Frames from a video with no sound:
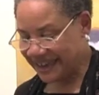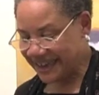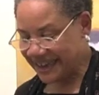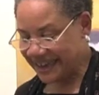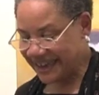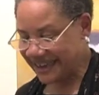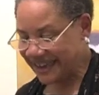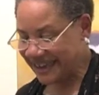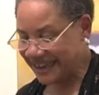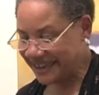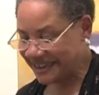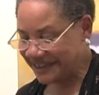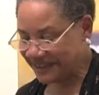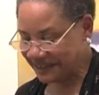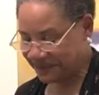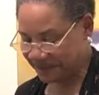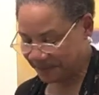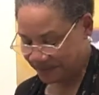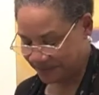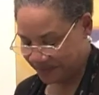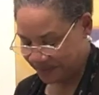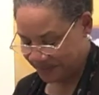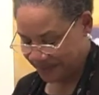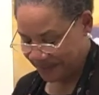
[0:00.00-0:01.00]
And
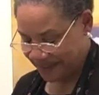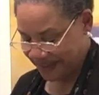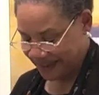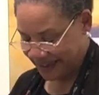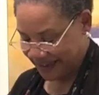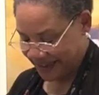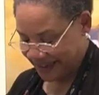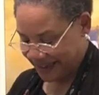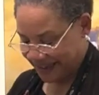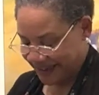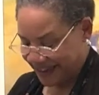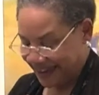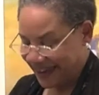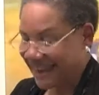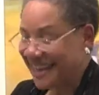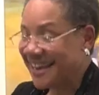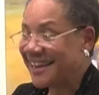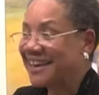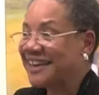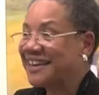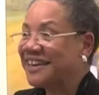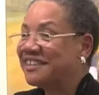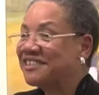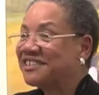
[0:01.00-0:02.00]

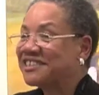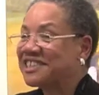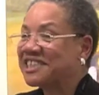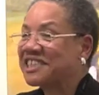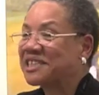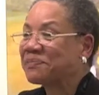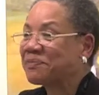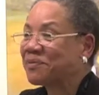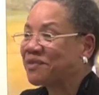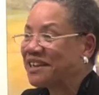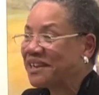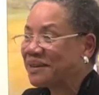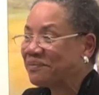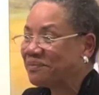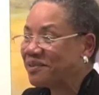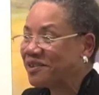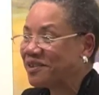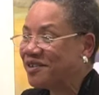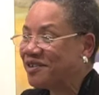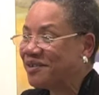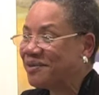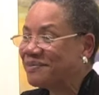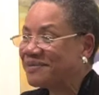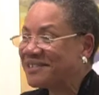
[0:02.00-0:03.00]
then here's a spring
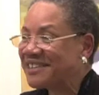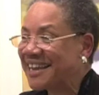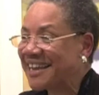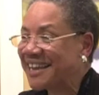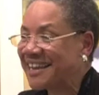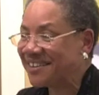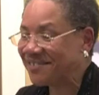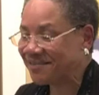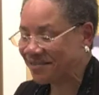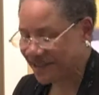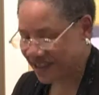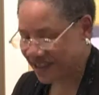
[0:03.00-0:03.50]
poem to end